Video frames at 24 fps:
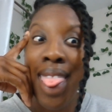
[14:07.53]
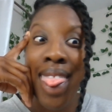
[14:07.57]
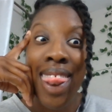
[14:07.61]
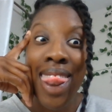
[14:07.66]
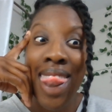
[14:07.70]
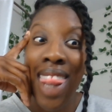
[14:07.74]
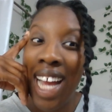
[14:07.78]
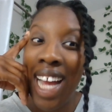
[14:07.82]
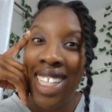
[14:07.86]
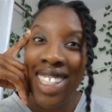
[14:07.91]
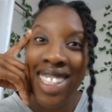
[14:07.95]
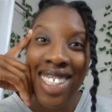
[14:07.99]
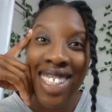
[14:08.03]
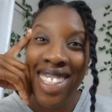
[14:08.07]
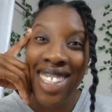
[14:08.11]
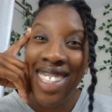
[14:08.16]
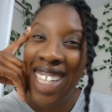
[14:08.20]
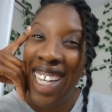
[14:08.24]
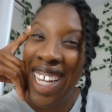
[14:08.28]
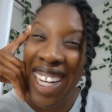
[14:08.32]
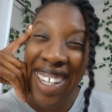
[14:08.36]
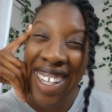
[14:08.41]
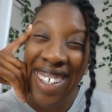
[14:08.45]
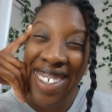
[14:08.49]

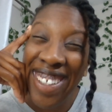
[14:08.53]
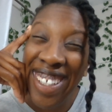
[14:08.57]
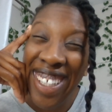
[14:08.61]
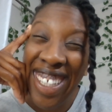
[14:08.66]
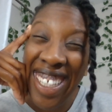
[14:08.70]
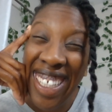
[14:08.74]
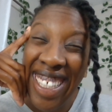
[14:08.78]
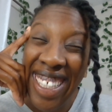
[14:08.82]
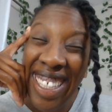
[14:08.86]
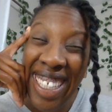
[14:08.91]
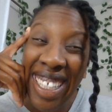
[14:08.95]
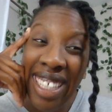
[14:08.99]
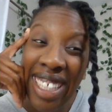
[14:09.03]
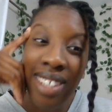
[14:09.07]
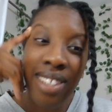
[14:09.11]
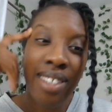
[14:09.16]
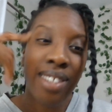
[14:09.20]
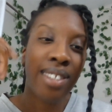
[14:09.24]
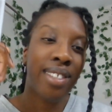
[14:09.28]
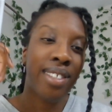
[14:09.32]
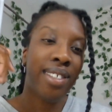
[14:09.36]
that's Terry.